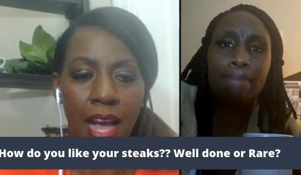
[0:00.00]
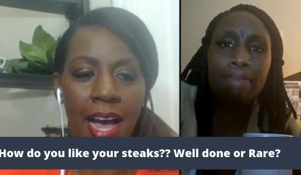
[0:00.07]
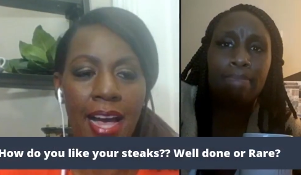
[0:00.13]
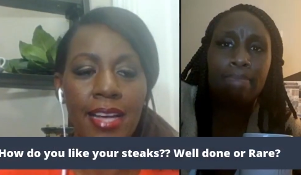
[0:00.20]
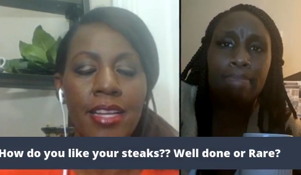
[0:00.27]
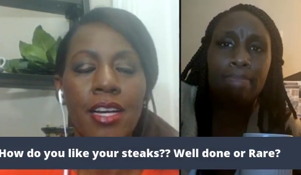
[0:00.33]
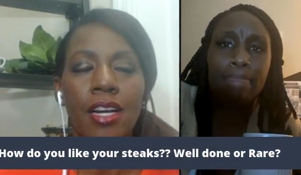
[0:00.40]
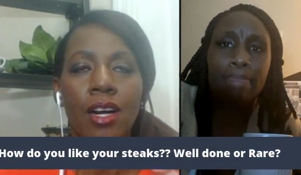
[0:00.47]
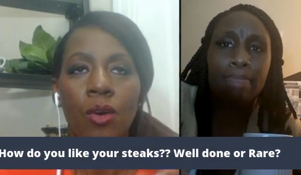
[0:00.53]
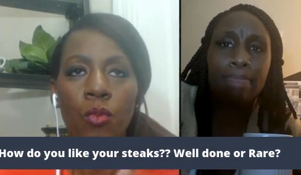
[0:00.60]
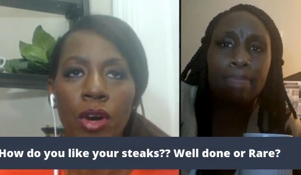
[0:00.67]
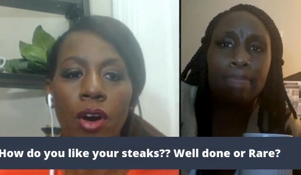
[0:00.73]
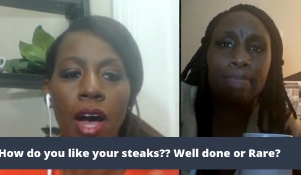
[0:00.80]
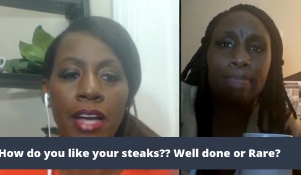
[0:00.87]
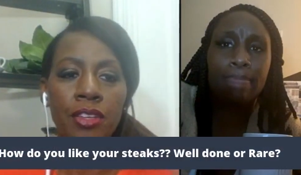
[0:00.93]
Speaker 1: I
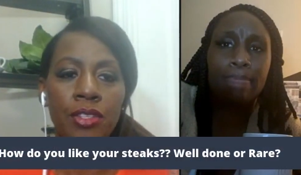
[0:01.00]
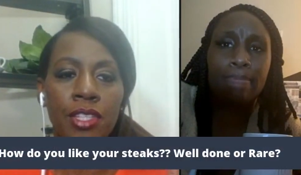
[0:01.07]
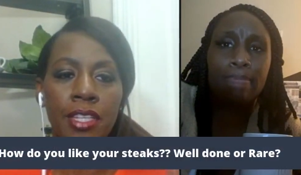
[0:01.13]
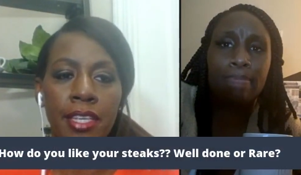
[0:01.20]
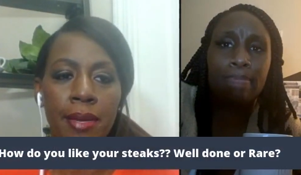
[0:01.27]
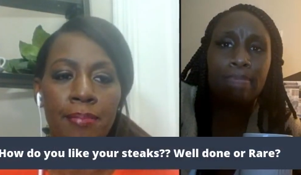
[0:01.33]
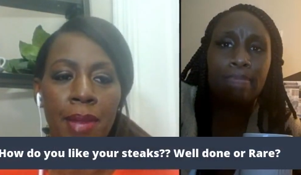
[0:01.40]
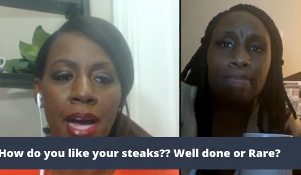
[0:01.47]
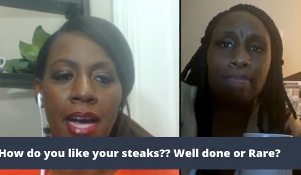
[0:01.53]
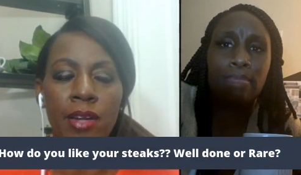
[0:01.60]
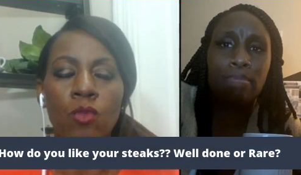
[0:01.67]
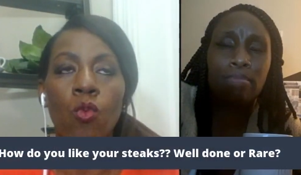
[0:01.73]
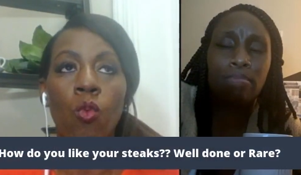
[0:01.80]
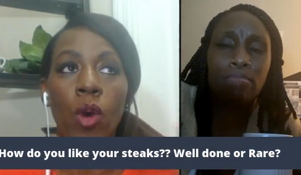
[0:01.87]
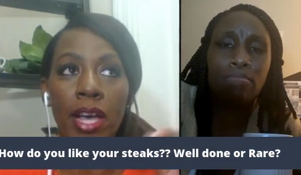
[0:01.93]
well, I used to get
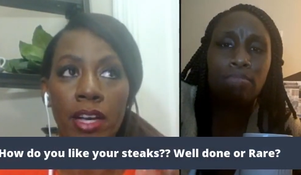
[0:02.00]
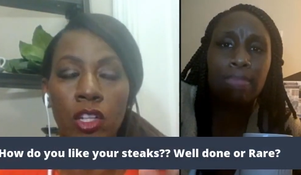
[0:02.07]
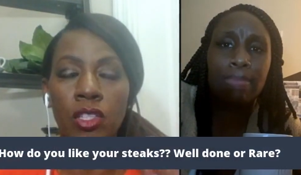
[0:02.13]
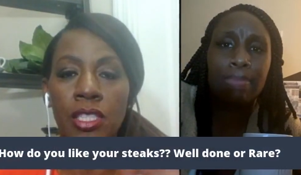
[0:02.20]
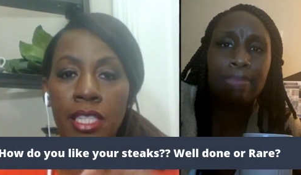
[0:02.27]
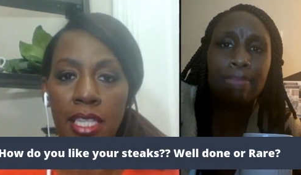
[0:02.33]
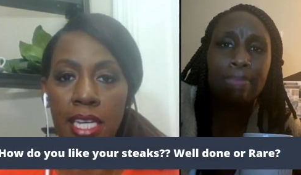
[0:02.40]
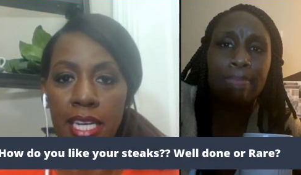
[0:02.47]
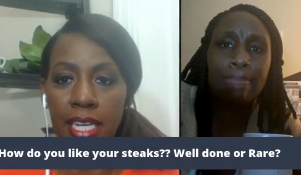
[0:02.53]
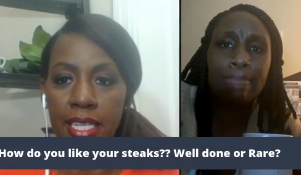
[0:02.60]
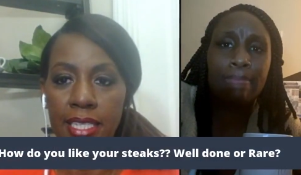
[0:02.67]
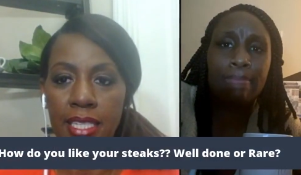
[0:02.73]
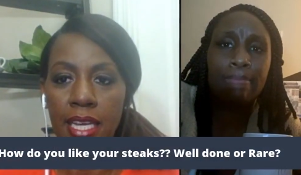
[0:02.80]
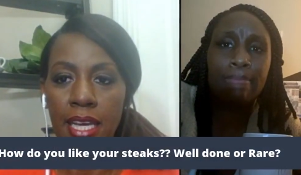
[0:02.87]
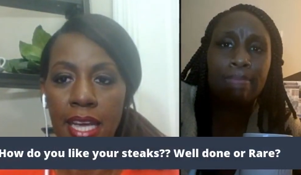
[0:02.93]
mine well
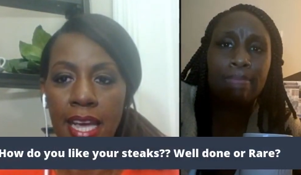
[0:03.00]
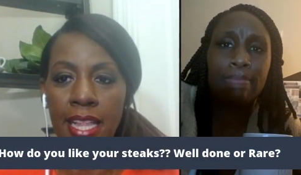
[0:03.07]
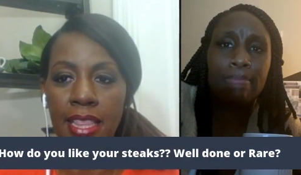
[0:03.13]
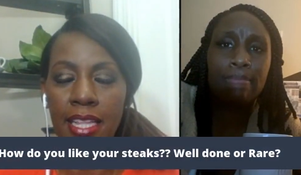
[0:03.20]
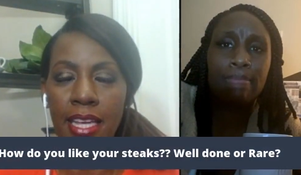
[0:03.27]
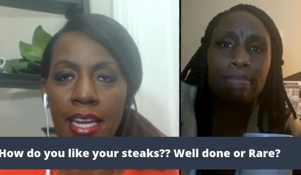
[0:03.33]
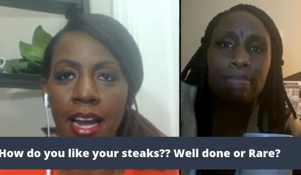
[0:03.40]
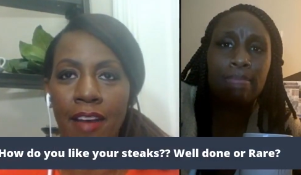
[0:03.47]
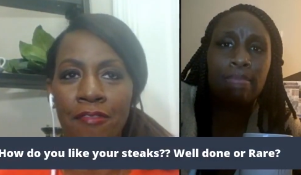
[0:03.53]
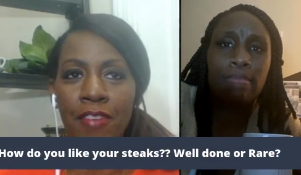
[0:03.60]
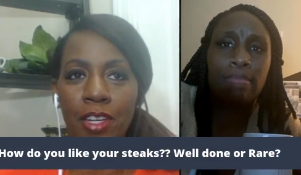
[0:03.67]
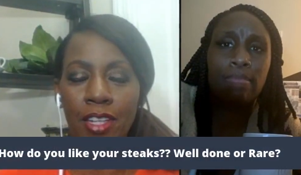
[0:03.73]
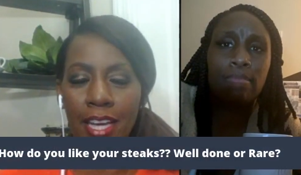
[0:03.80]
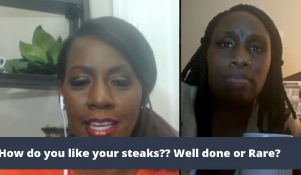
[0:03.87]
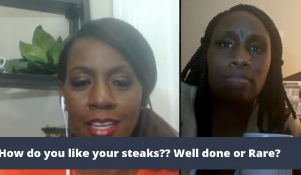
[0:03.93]
done and then I
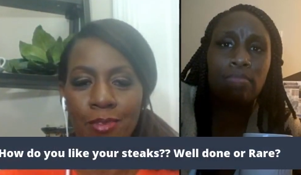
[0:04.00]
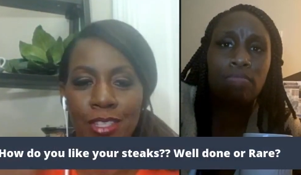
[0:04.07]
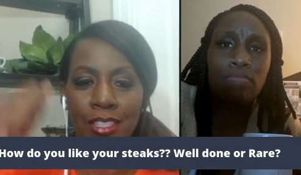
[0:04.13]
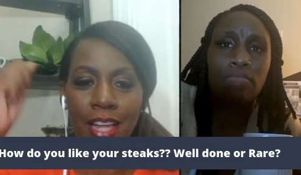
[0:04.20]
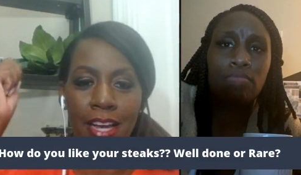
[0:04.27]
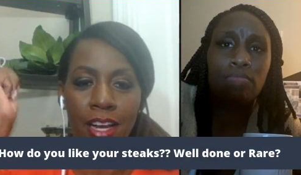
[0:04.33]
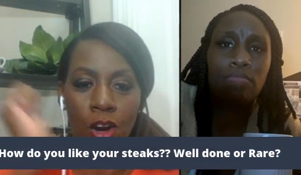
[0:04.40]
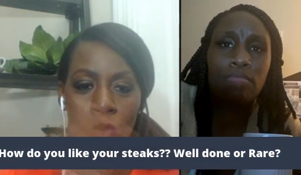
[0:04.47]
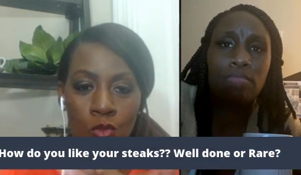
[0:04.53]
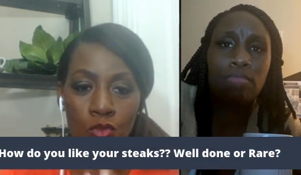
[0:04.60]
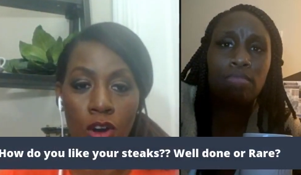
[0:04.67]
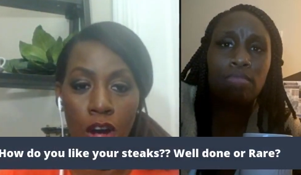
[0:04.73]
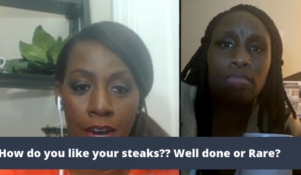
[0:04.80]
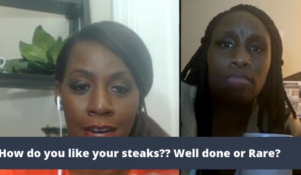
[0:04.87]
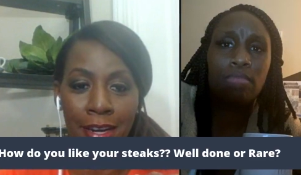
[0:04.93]
felt like it was like a
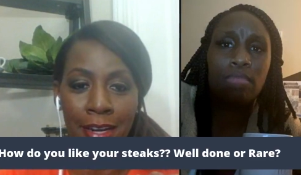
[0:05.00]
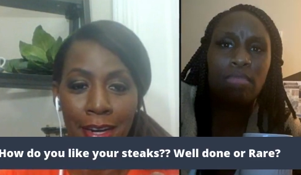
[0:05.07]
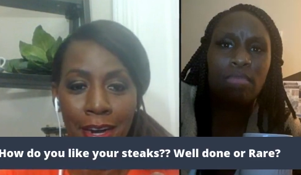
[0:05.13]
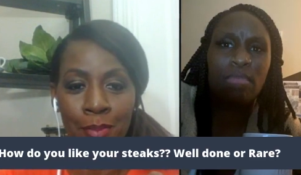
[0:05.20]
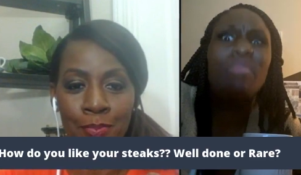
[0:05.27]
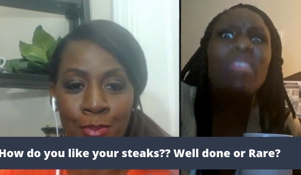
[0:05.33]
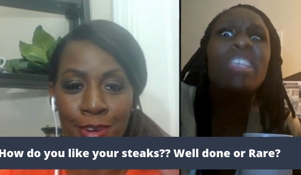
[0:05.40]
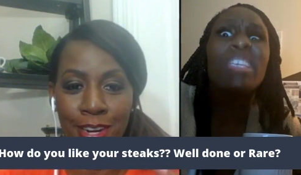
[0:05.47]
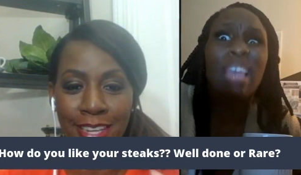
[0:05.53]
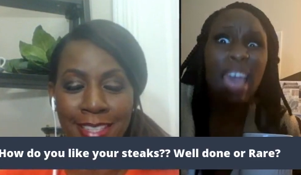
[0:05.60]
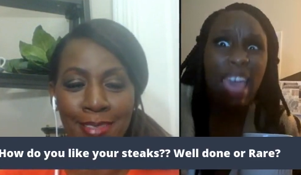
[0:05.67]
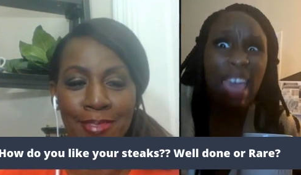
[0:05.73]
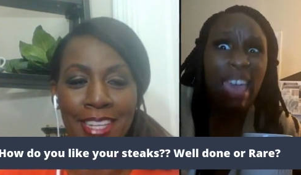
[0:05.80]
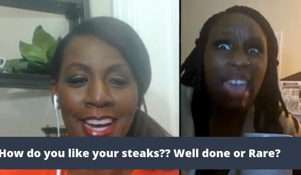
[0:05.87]
rock, a brick yes.